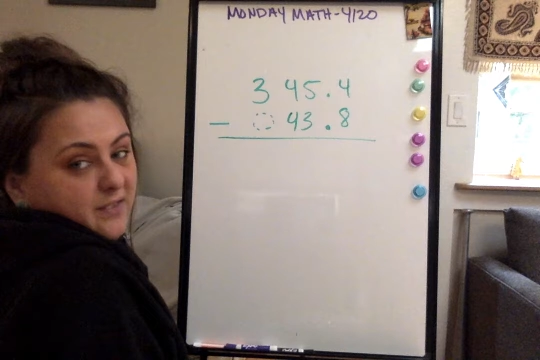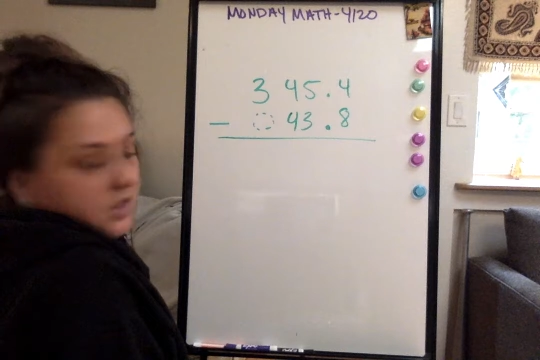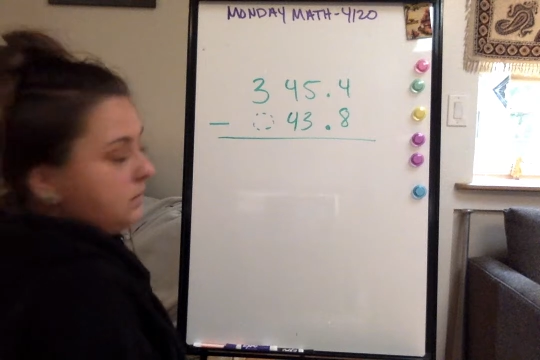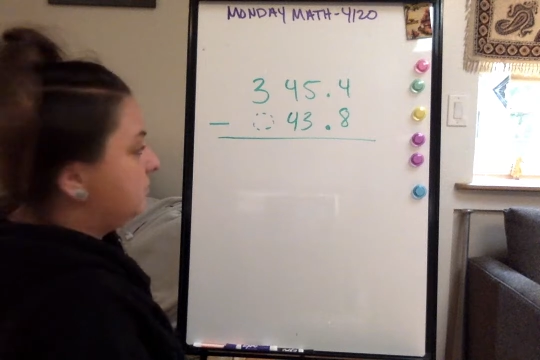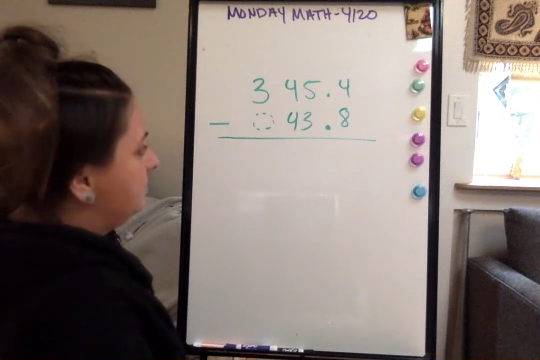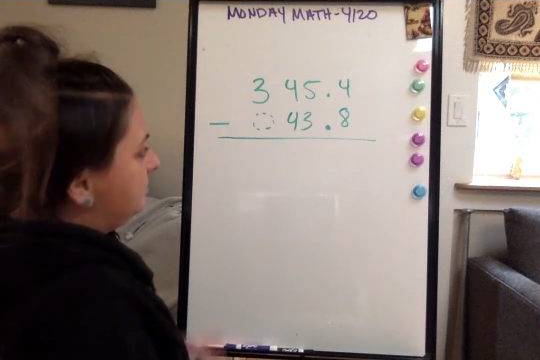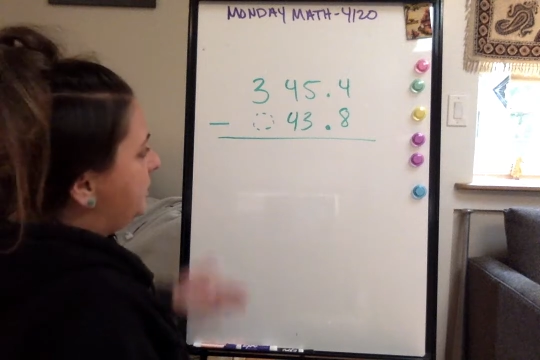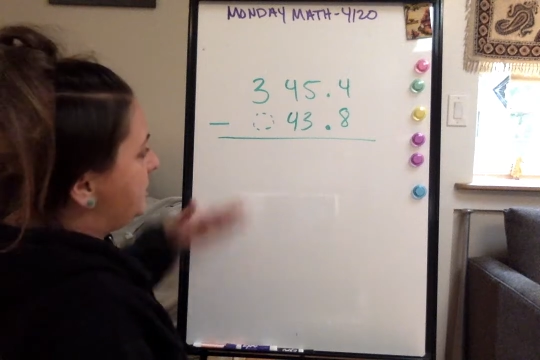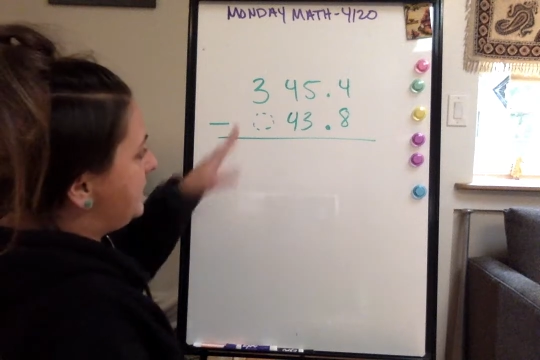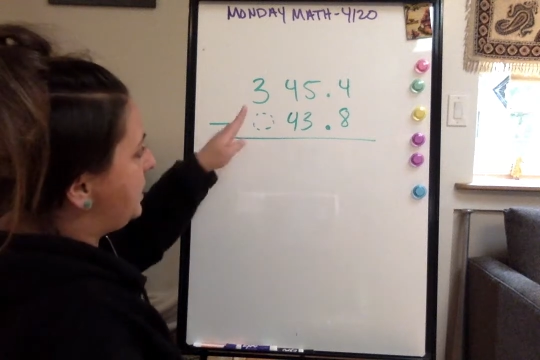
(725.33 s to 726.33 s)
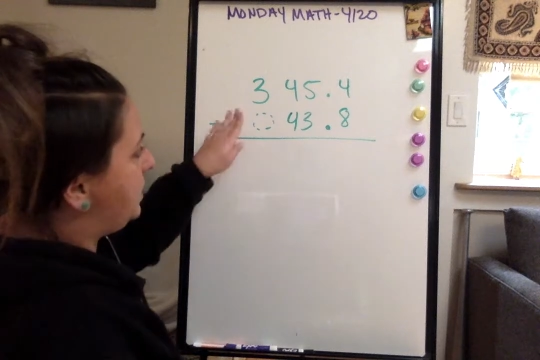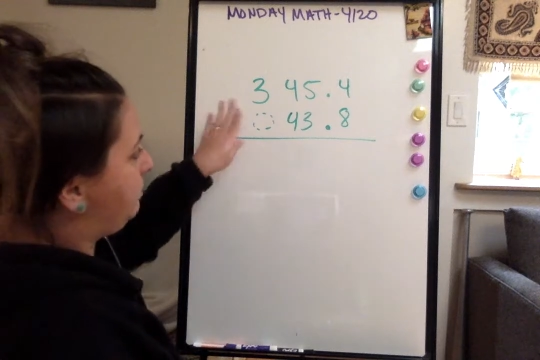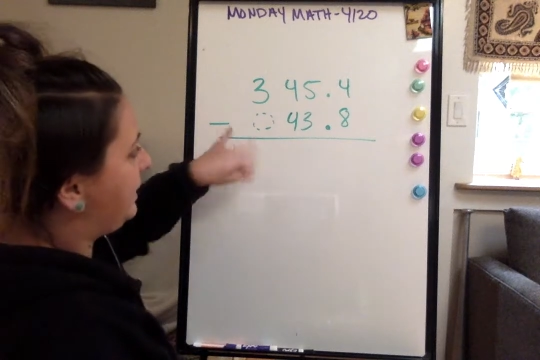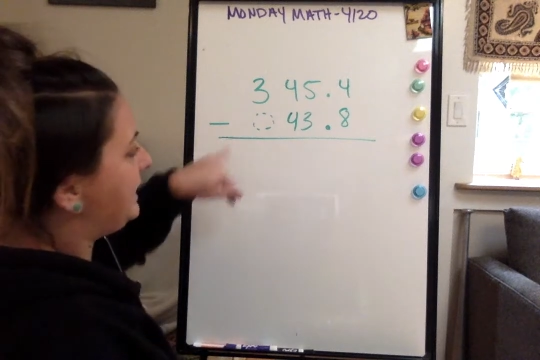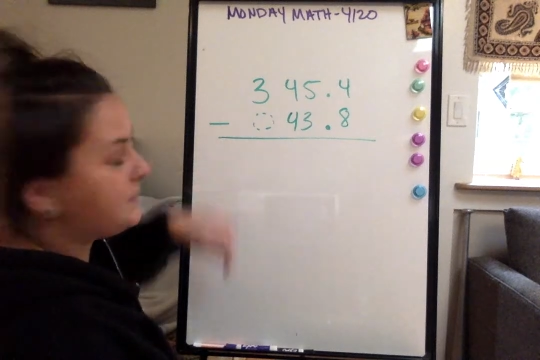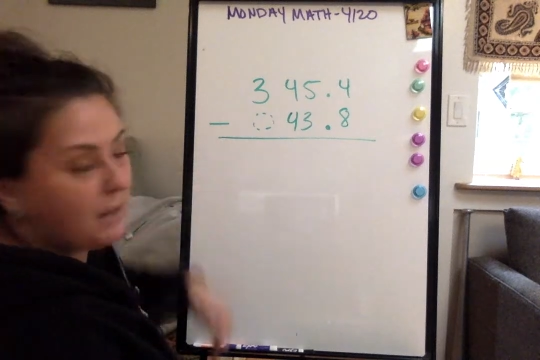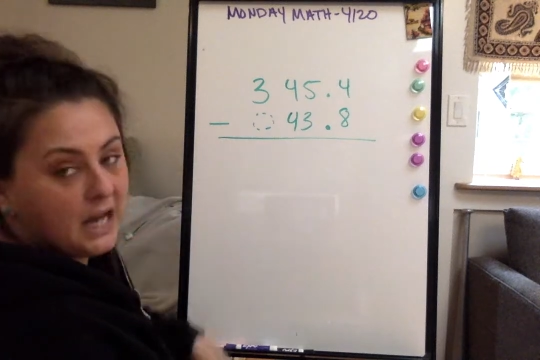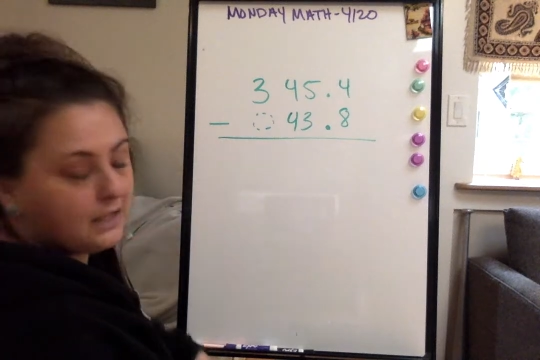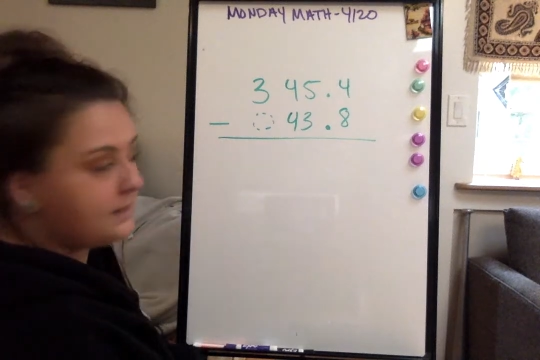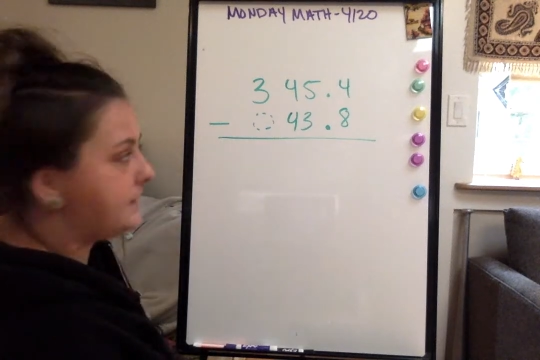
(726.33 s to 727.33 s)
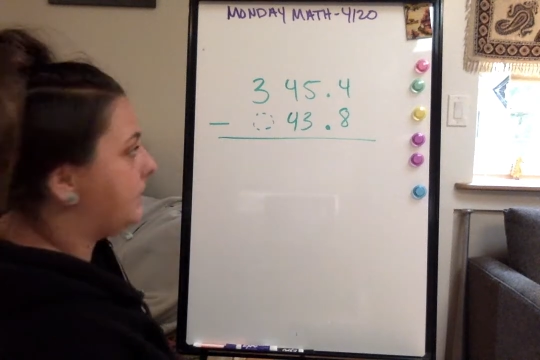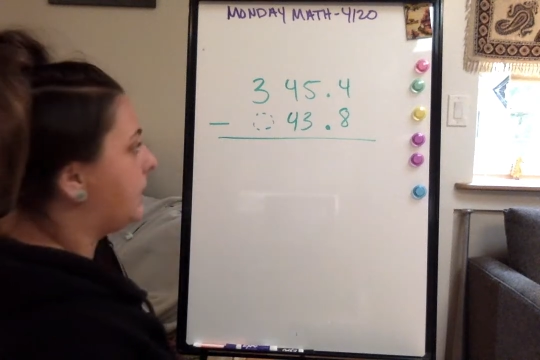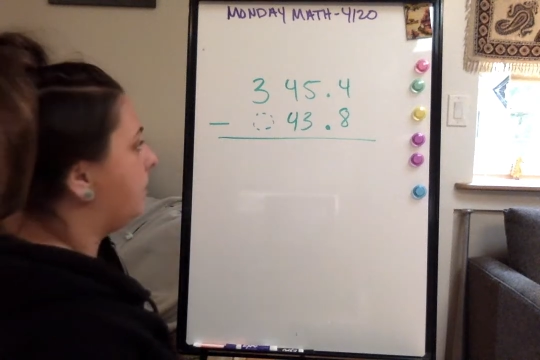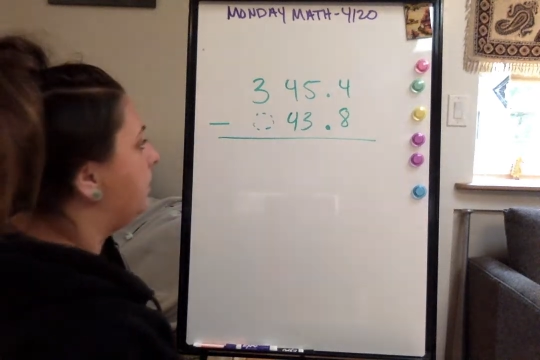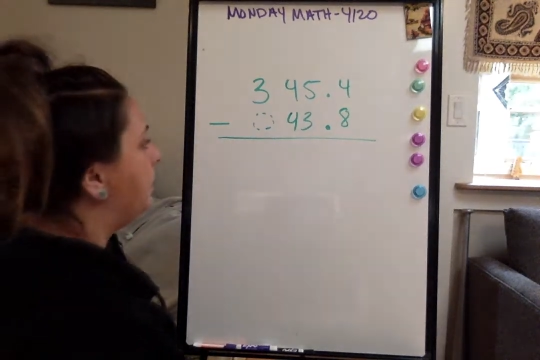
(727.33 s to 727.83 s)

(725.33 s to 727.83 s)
to. You just know, blank spot, 0.